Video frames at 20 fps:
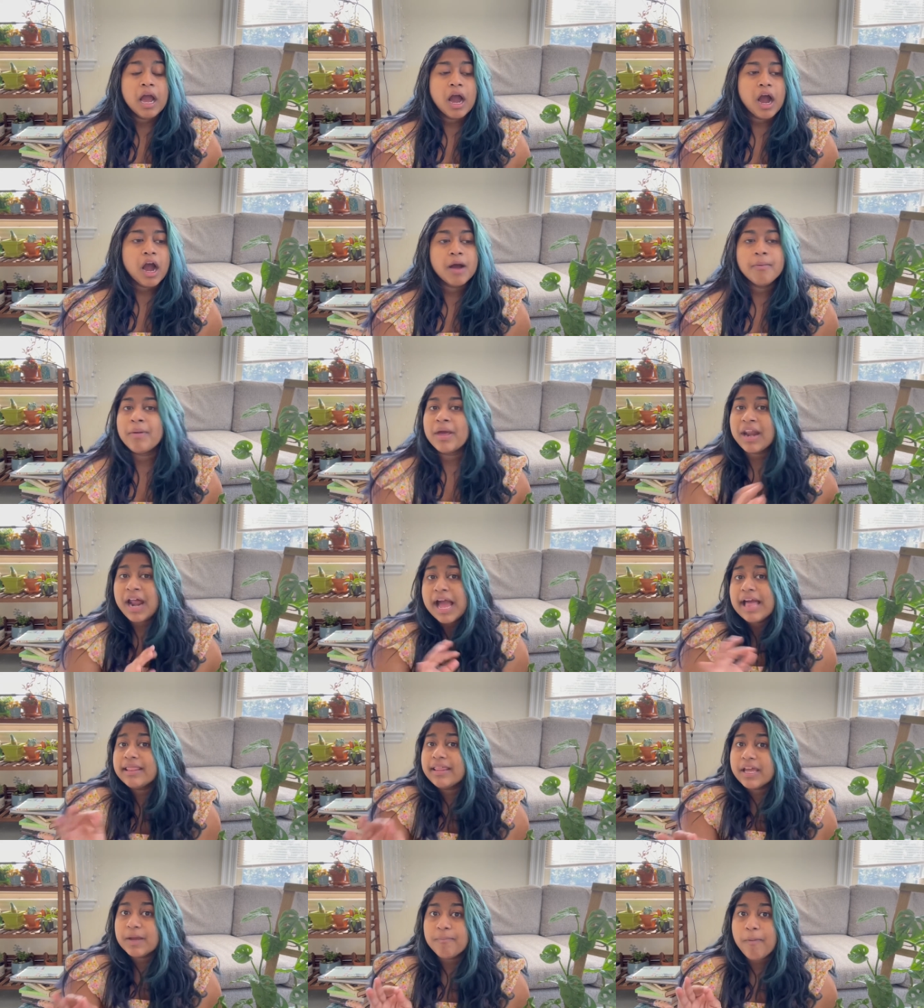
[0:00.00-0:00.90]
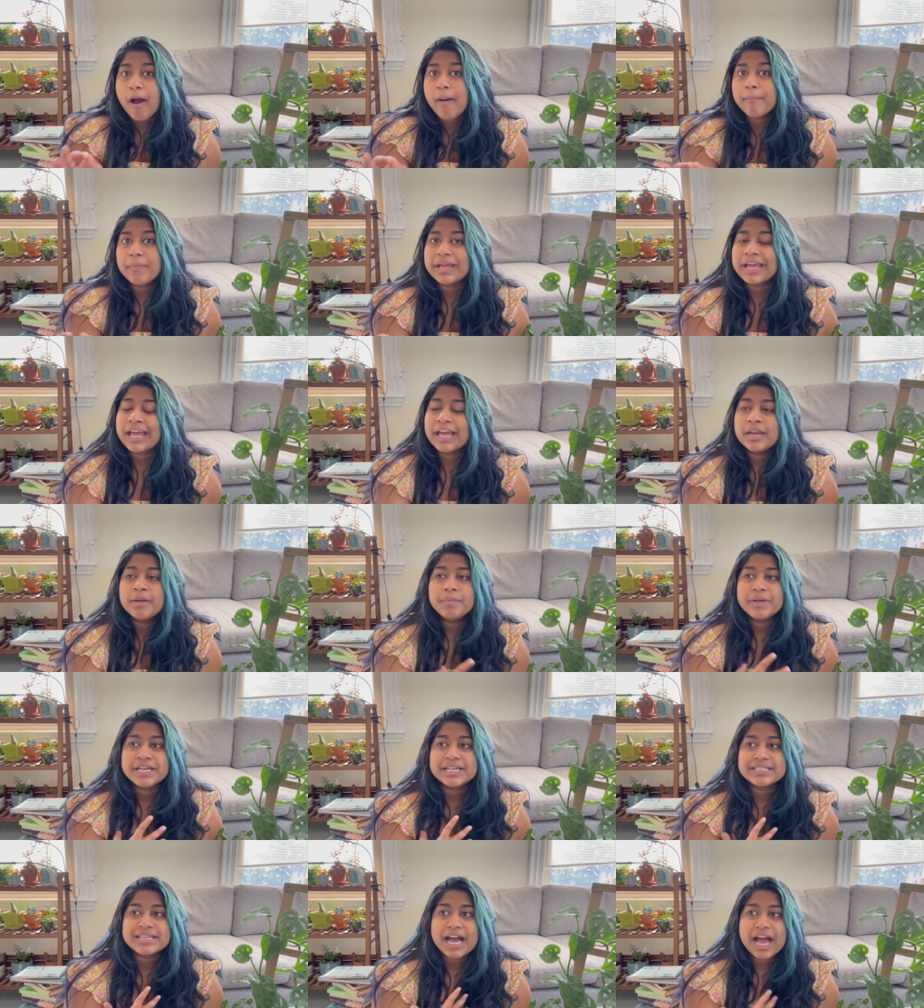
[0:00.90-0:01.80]
And I like popping in
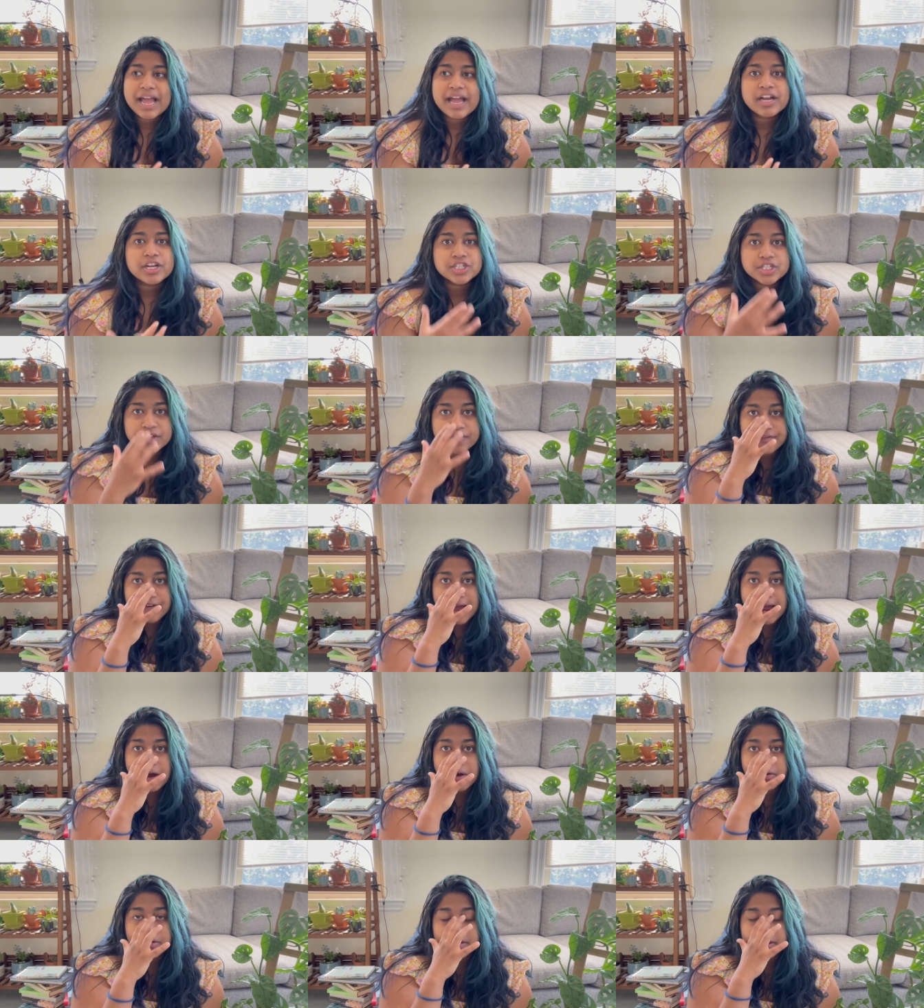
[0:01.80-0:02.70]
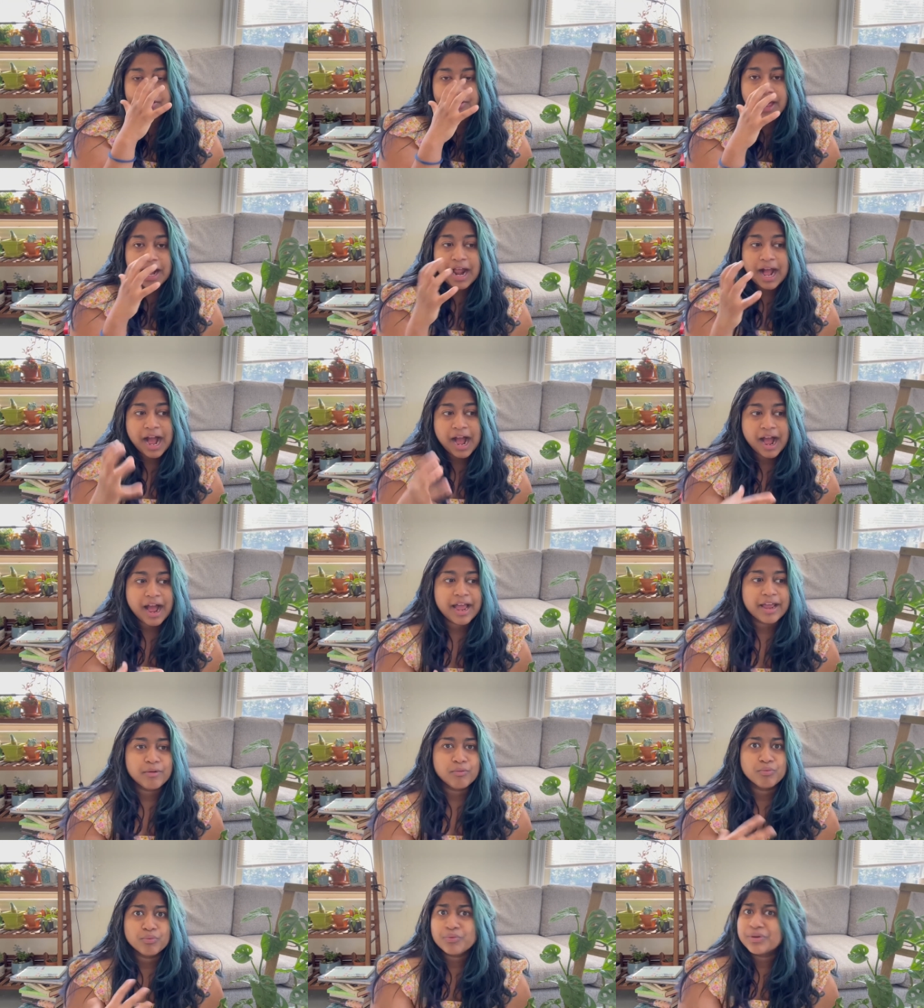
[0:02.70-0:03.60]
because I actually found that
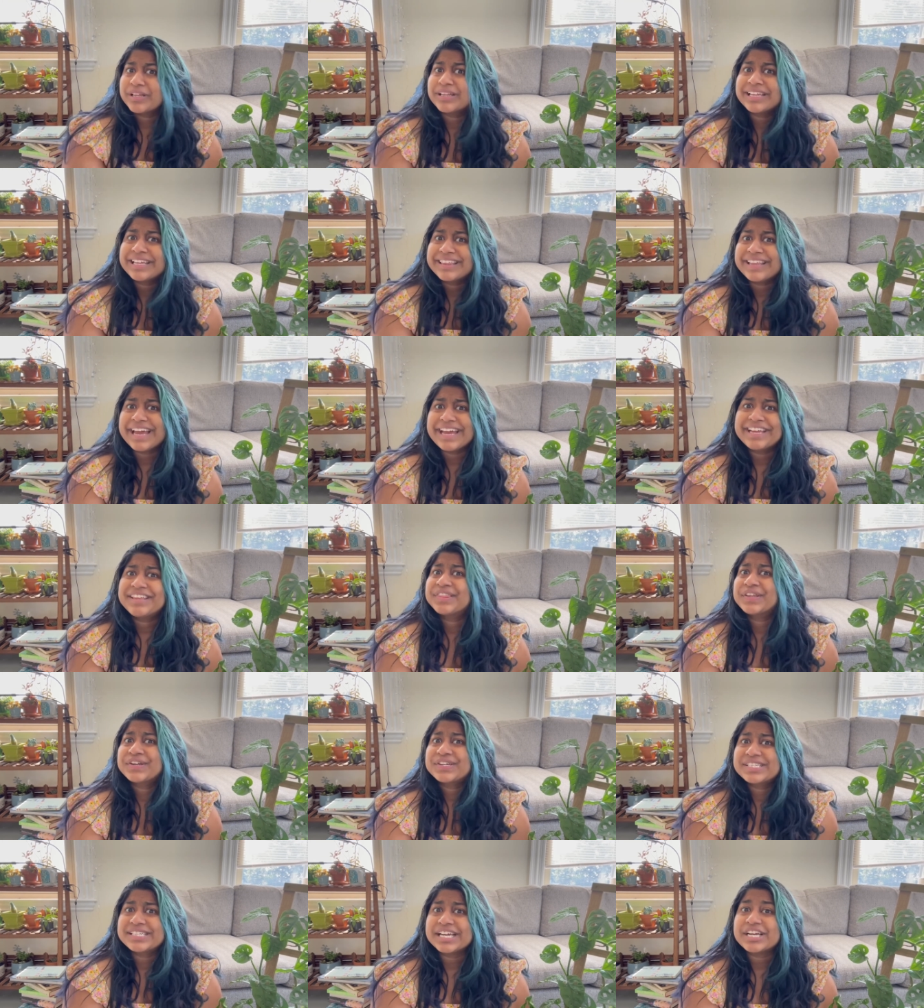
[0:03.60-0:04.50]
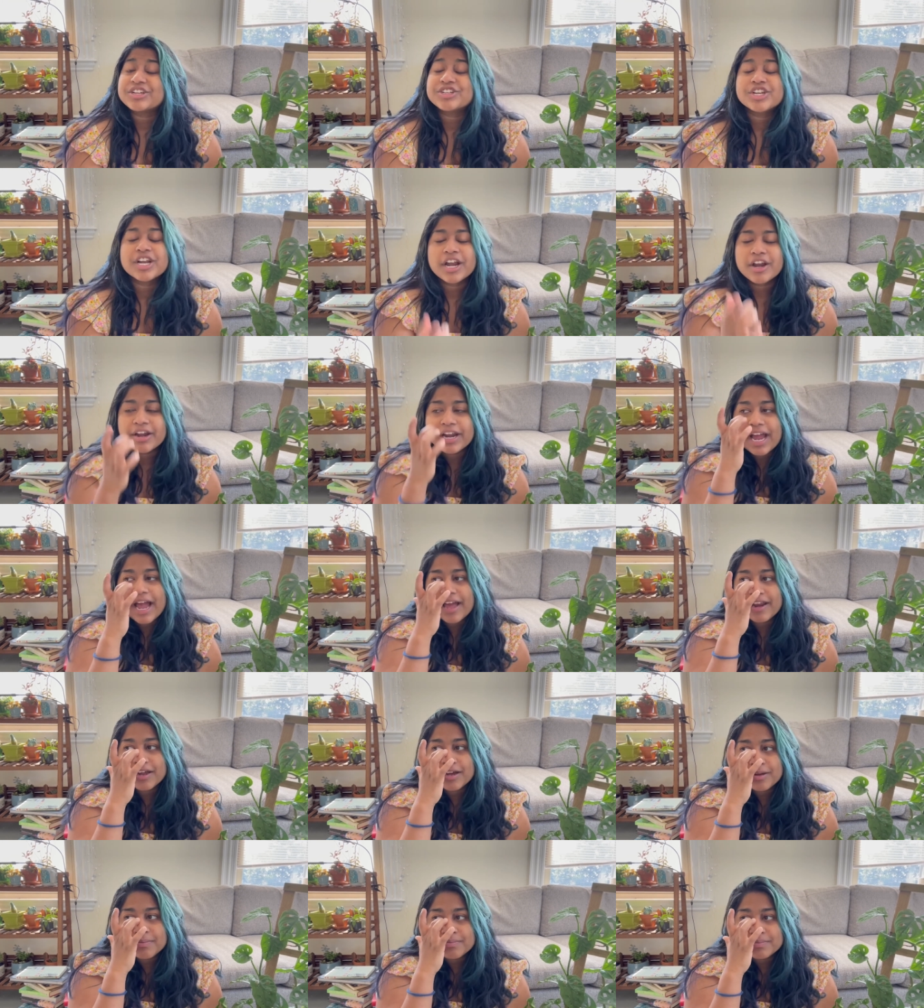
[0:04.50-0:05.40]
I really like their stationery
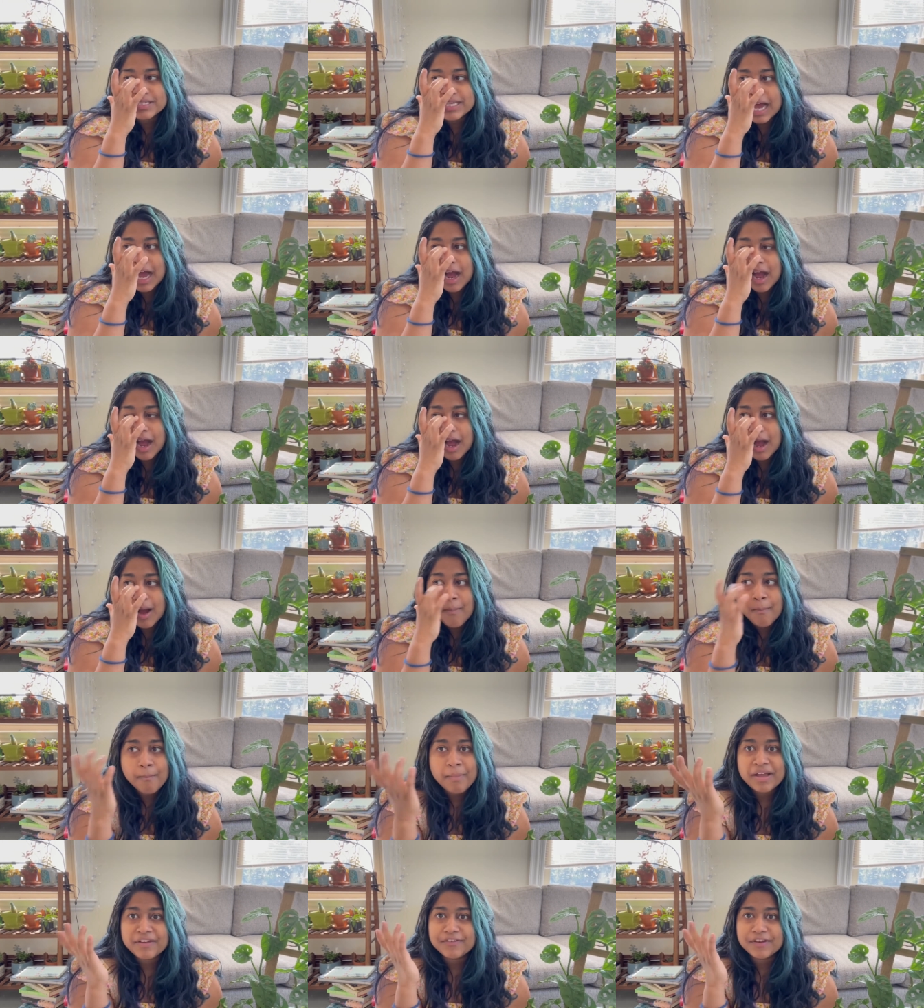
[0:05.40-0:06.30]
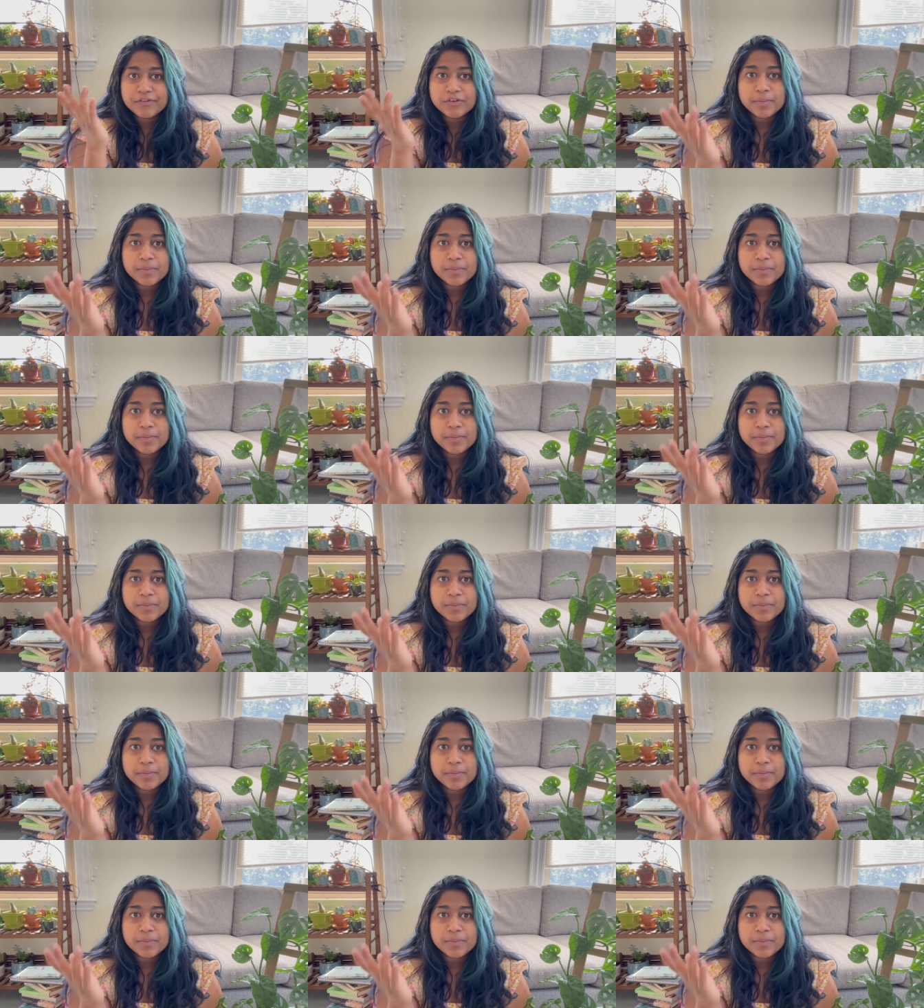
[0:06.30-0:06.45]
items. My favorite